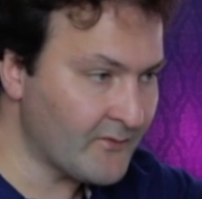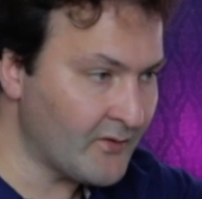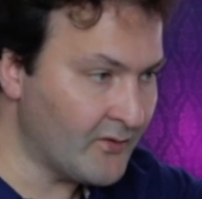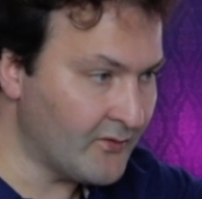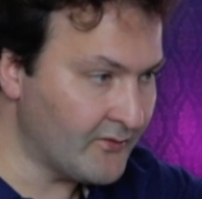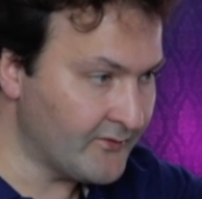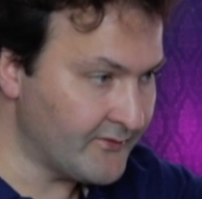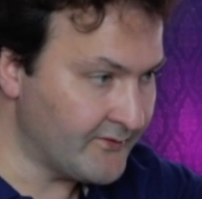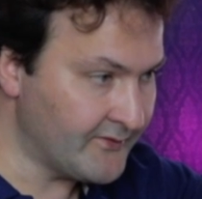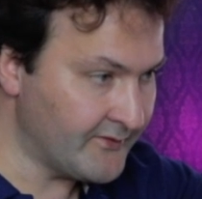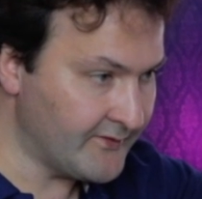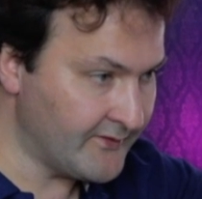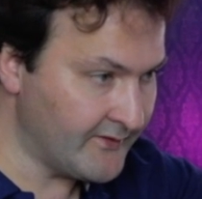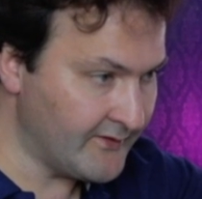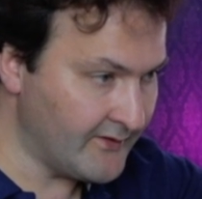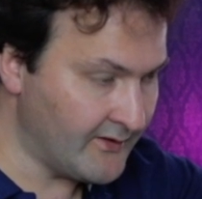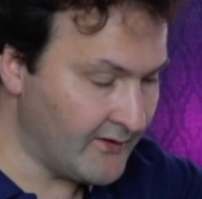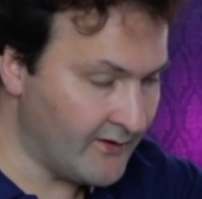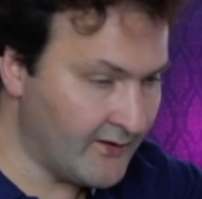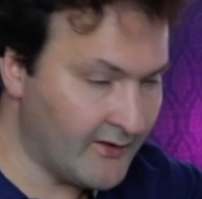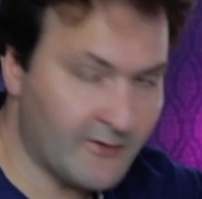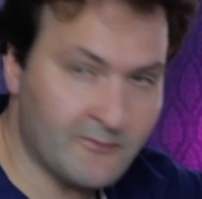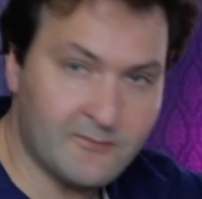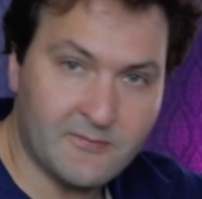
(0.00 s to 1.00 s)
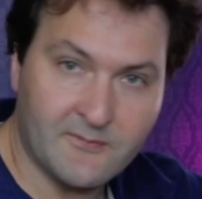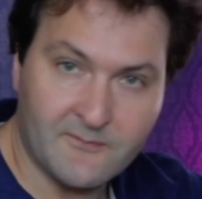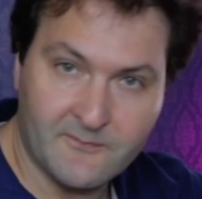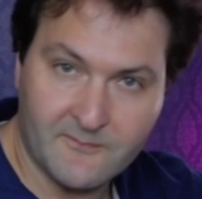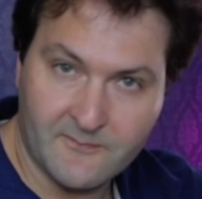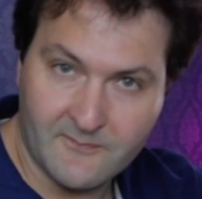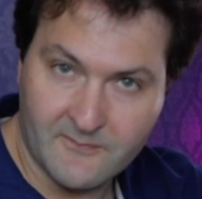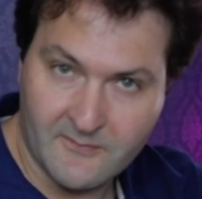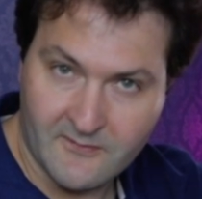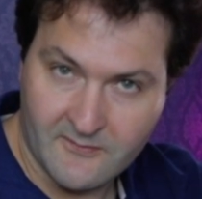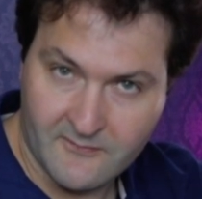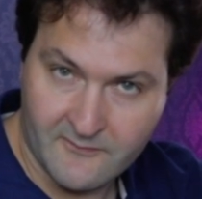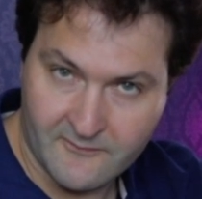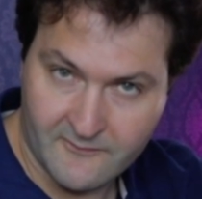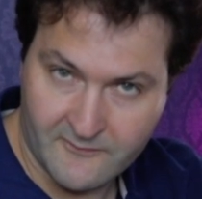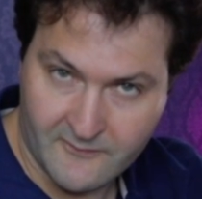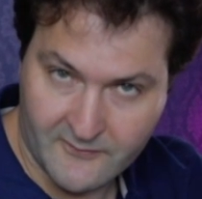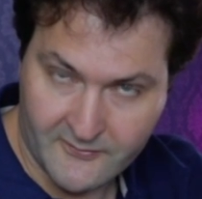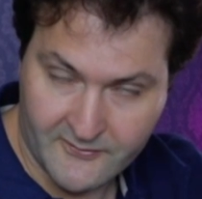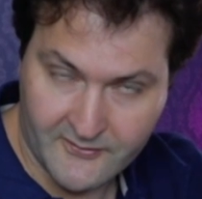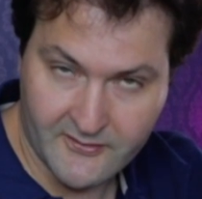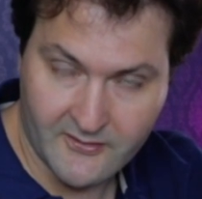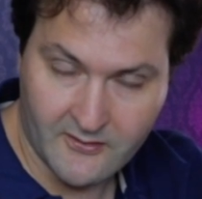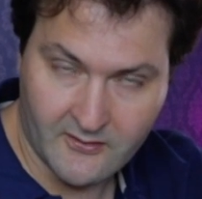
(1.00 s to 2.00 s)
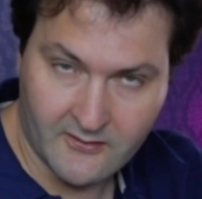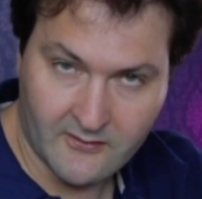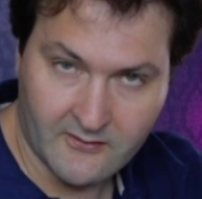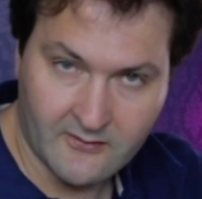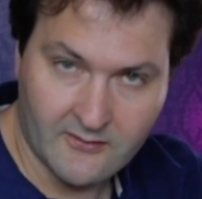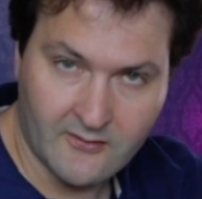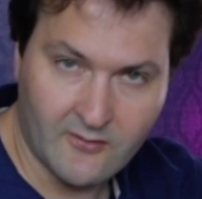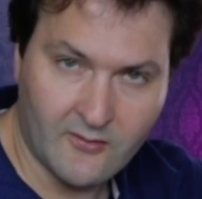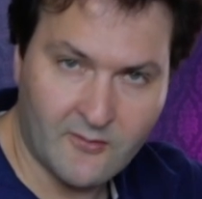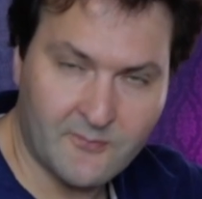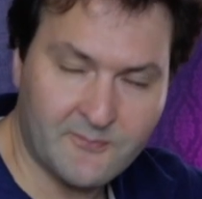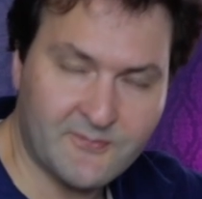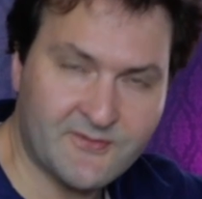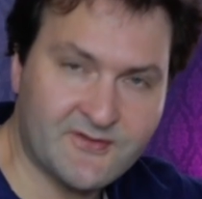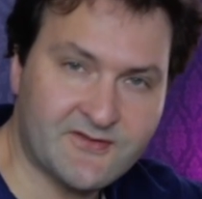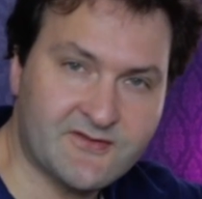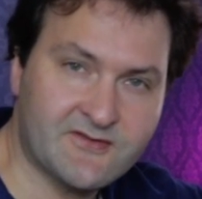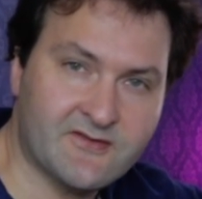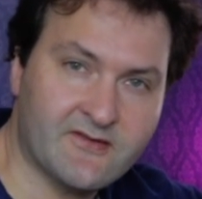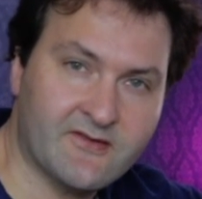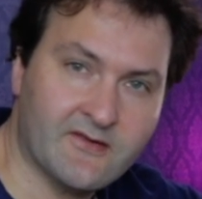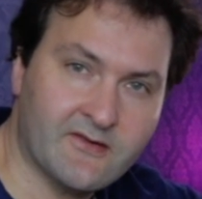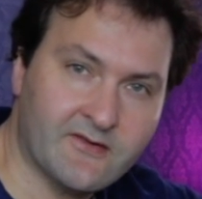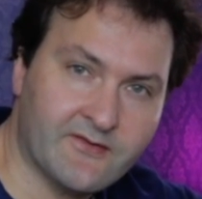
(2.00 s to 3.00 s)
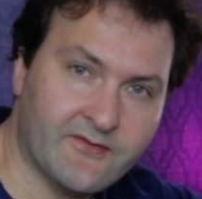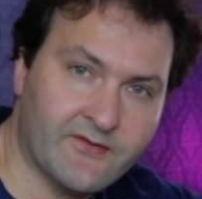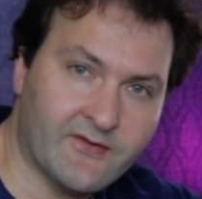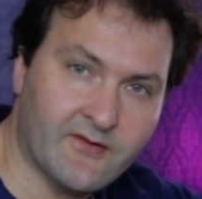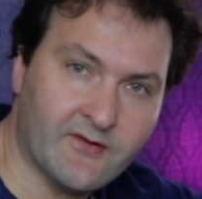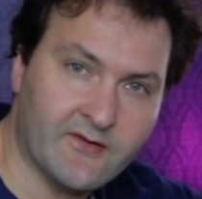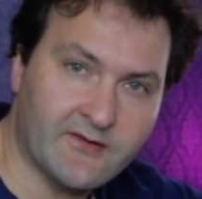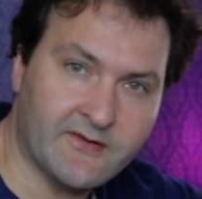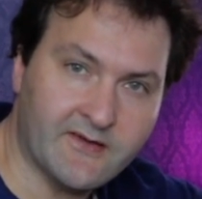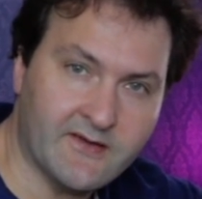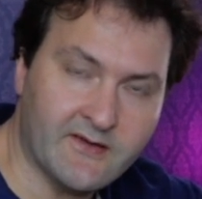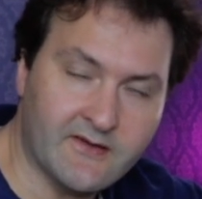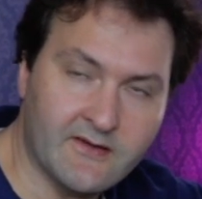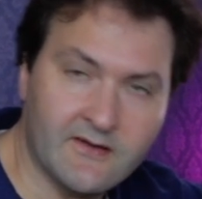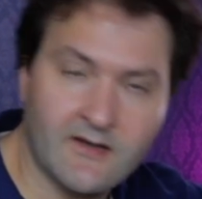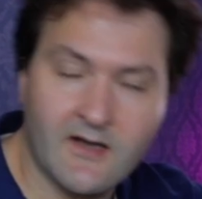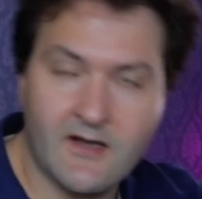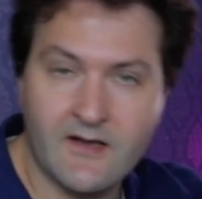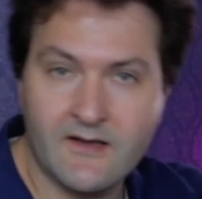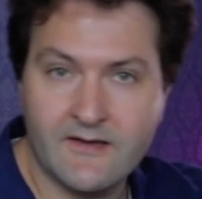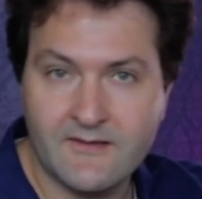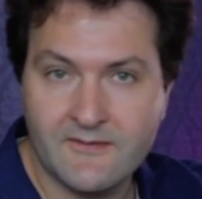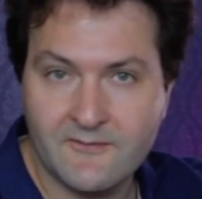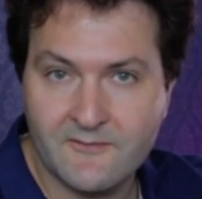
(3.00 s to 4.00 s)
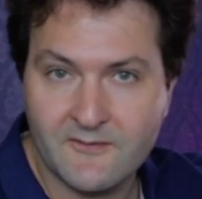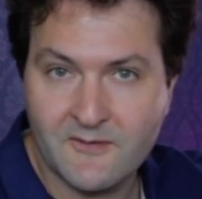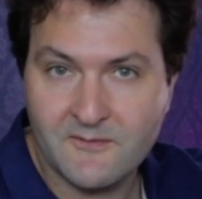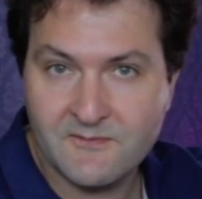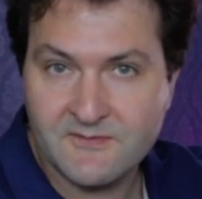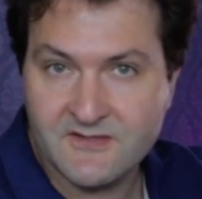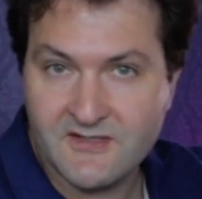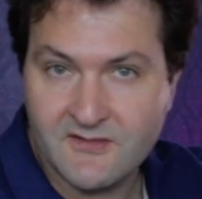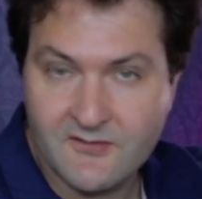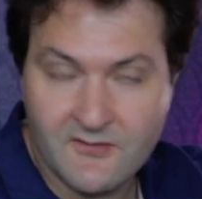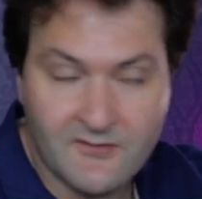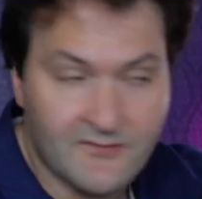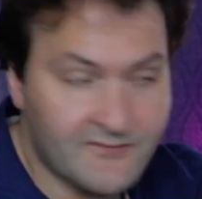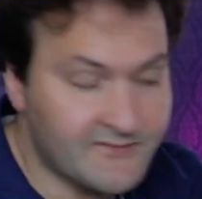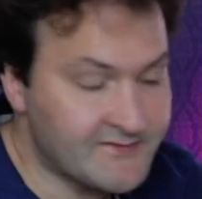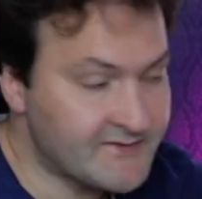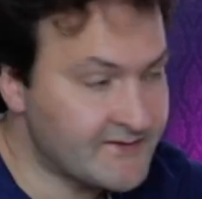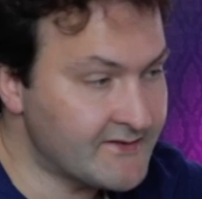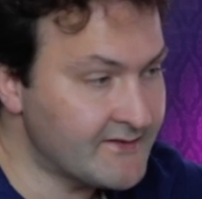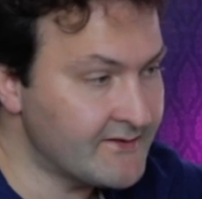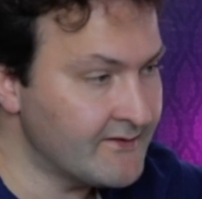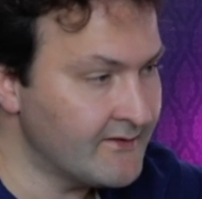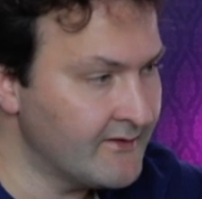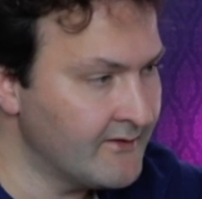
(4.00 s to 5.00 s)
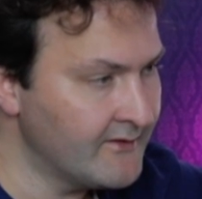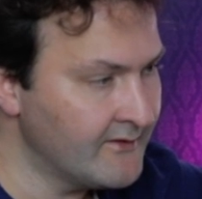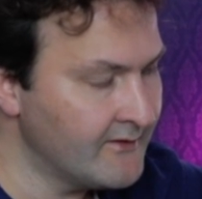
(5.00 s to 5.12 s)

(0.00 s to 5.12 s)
or the album for the young, opus 39 from Tchaikovsky,